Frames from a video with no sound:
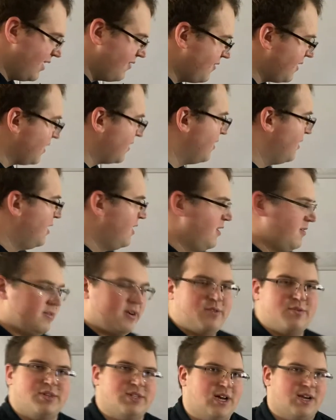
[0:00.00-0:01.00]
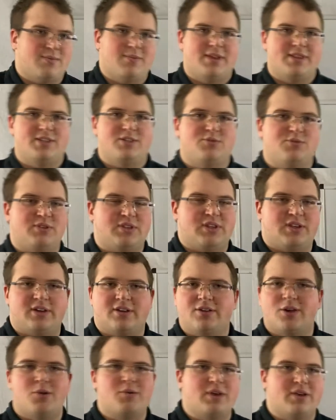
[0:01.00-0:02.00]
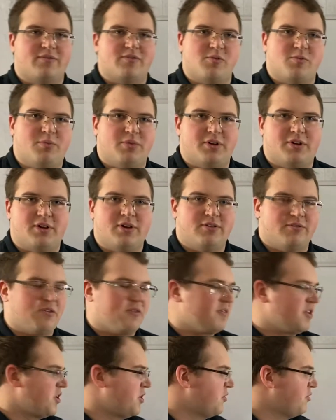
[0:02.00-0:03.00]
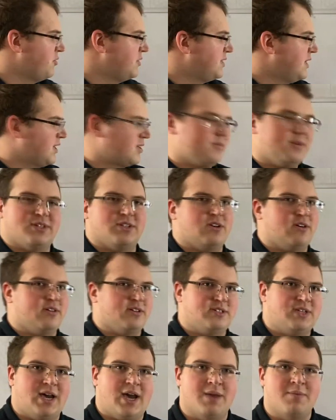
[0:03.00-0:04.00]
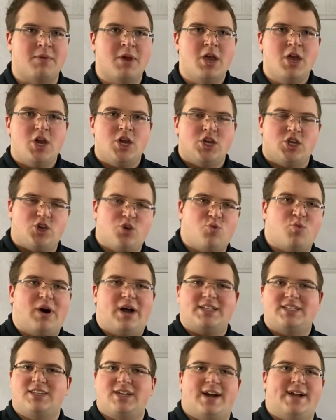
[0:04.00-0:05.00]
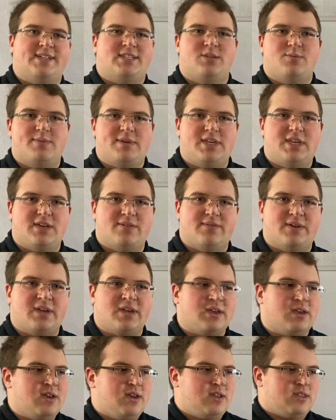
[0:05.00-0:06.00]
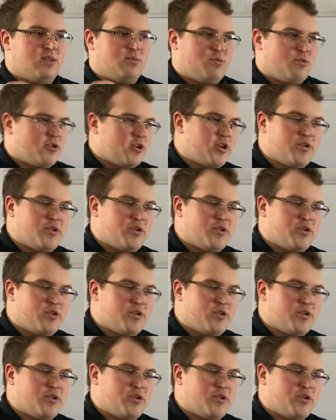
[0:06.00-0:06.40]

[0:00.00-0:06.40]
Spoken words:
giving, right? We talk about this with the Go Giver book review. We talk about those all the time. You want to constantly be giving. The more